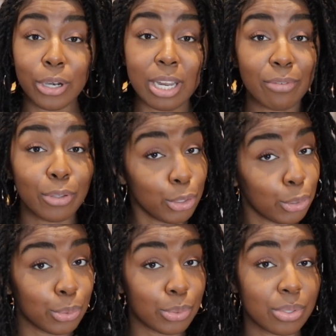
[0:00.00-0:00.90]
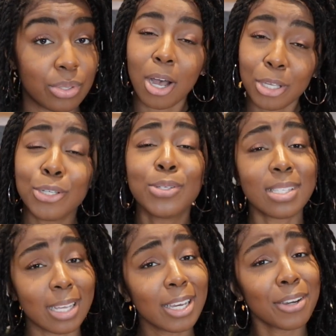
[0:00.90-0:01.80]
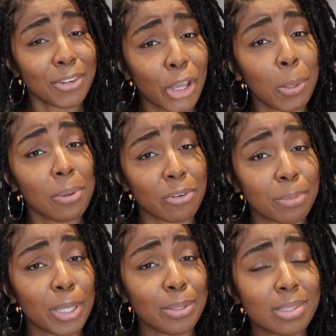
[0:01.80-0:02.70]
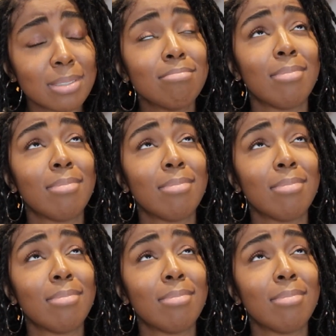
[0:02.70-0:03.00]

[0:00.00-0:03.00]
don't even use. Are you sick of Naomi from Bolt?